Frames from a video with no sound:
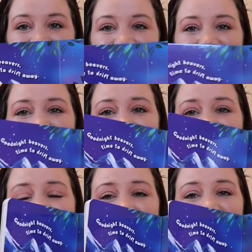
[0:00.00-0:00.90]
Oh.
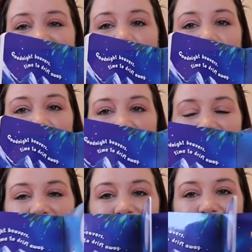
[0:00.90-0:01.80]
And the
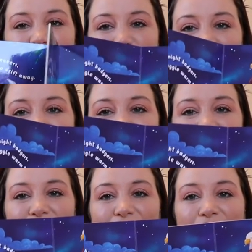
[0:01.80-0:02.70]
quality of these books
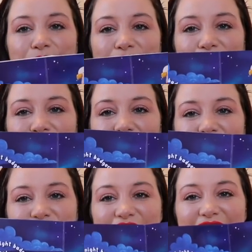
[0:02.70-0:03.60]
are
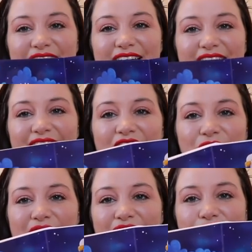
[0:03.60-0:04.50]
perfection.
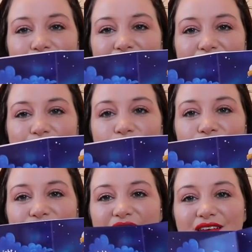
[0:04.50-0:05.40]
Oh, I love the way that the moon
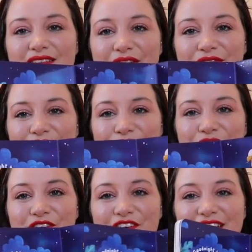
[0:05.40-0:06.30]
feels. That feels
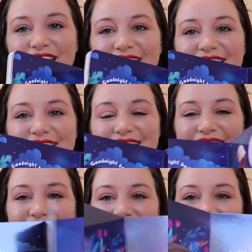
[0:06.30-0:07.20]
really, really nice.
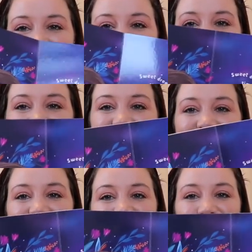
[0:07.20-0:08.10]
And the
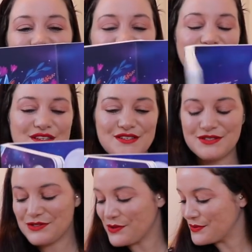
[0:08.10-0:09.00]
colors, they're
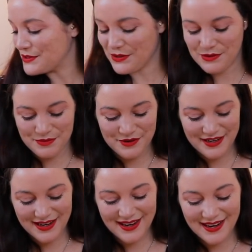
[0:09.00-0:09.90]
so, so
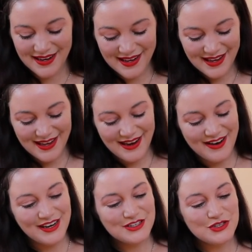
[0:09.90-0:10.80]
pretty. All
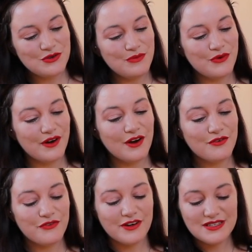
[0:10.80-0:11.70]
right, two more.
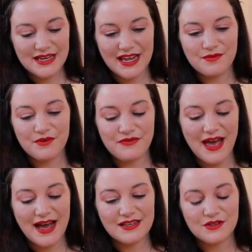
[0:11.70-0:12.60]
First, Animal
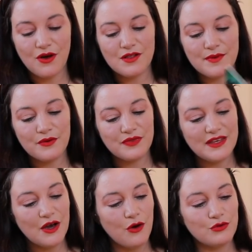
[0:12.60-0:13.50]
Facts, all about
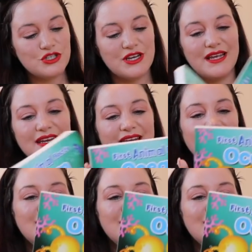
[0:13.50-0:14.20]
the ocean.